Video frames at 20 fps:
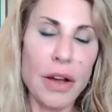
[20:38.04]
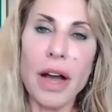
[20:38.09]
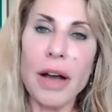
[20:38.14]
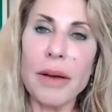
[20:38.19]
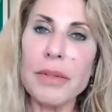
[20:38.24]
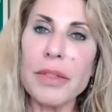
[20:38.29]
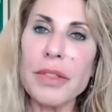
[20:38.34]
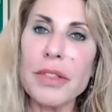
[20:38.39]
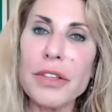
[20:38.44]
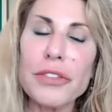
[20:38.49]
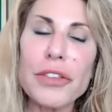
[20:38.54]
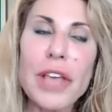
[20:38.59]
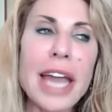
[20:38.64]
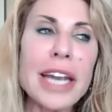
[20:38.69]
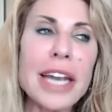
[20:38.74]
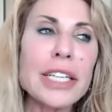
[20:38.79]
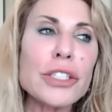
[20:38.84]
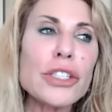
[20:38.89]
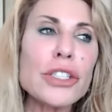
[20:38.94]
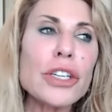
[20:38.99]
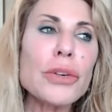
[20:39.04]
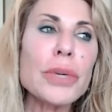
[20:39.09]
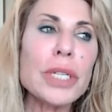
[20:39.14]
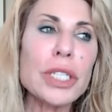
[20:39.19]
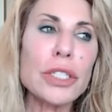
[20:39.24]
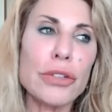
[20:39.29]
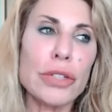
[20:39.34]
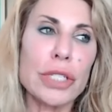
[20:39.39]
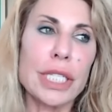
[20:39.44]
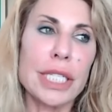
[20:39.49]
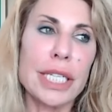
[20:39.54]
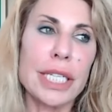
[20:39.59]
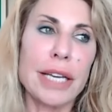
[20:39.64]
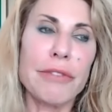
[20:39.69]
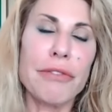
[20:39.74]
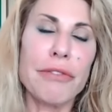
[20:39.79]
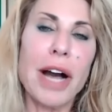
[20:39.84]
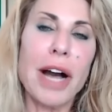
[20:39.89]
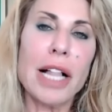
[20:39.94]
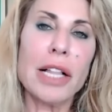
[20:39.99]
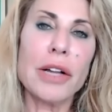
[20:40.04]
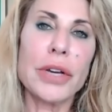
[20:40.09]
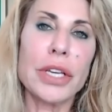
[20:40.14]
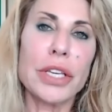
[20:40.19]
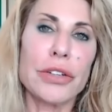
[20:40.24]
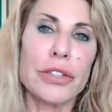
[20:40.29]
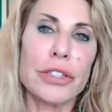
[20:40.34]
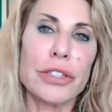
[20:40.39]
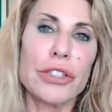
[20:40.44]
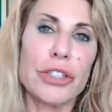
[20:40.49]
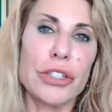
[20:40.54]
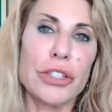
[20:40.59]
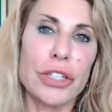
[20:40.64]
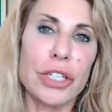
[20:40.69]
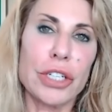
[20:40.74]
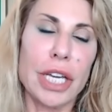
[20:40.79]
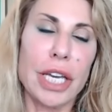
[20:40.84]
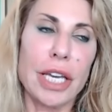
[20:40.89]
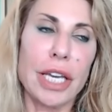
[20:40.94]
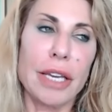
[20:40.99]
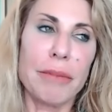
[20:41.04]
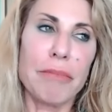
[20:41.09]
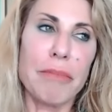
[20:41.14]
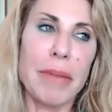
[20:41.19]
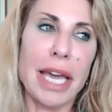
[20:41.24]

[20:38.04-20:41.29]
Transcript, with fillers: Uh, and it's so interesting following your journey,